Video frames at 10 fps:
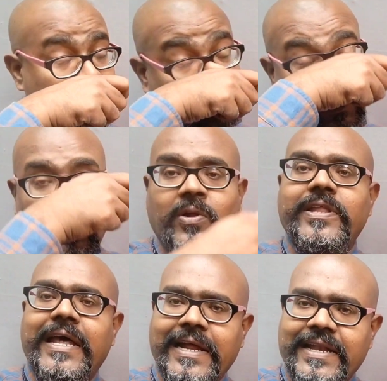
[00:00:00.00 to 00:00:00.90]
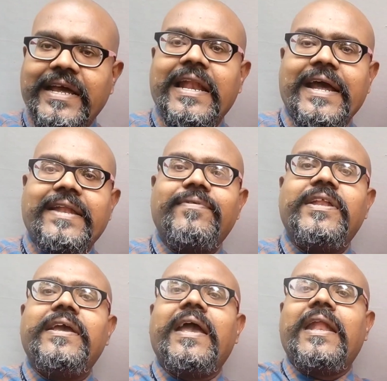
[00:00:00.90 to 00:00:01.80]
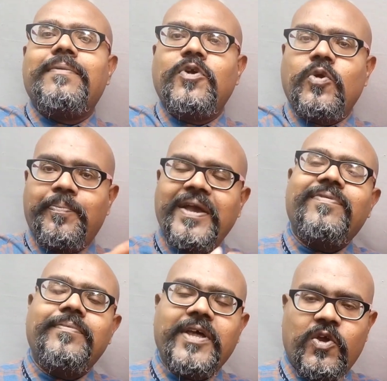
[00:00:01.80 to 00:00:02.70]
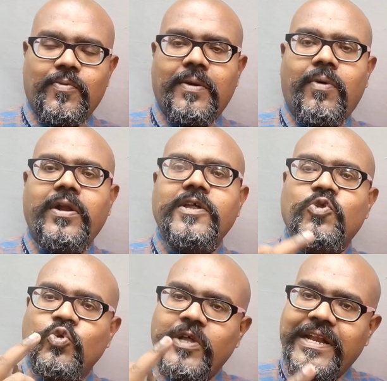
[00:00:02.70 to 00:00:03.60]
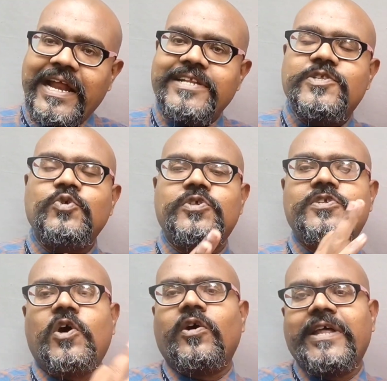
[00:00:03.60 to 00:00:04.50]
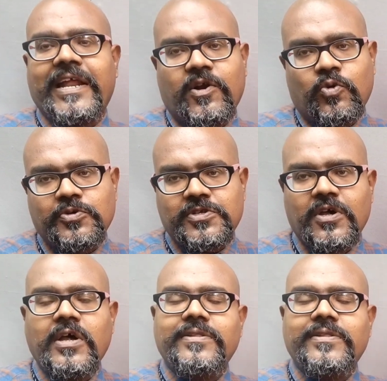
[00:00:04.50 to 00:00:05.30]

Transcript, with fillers: So all the electrical activity can able to pick from the human body through the transducers or the electrodes.